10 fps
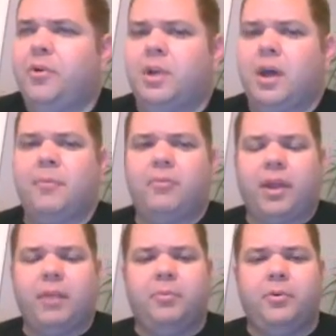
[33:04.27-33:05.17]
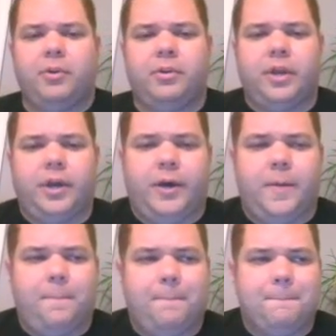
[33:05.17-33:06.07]
the book. I'm gonna write a book
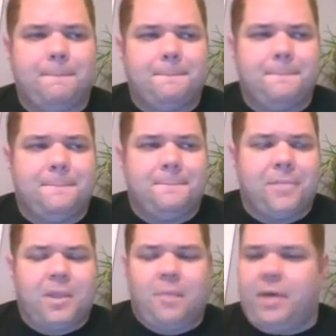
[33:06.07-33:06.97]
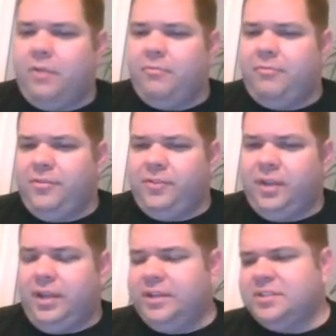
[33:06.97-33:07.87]
about fish
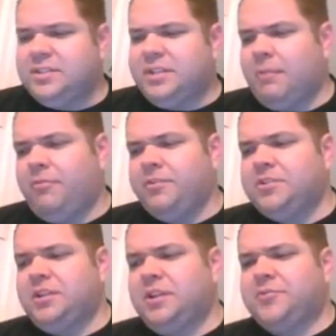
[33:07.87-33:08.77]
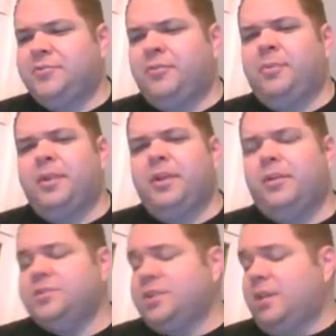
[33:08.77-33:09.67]
tanks and studying fish tanks for
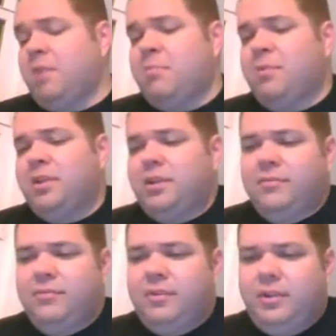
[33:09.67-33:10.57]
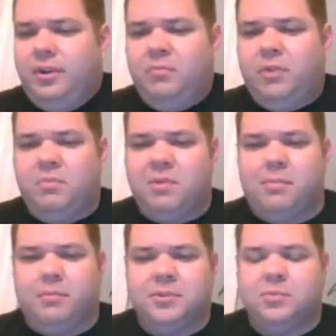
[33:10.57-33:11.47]
beginners and maybe even intermediate
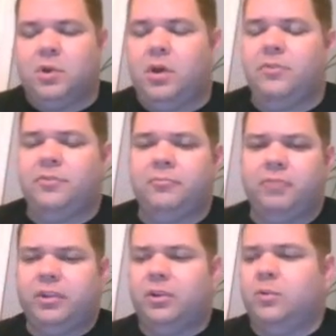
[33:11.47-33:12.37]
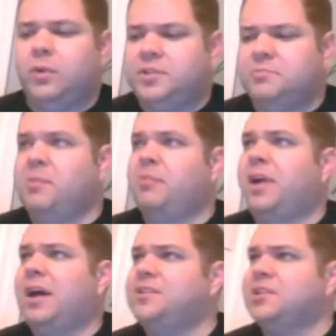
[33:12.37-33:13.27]
people as well. Some really good questions people
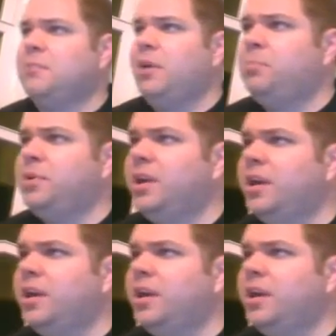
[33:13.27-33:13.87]
are asking about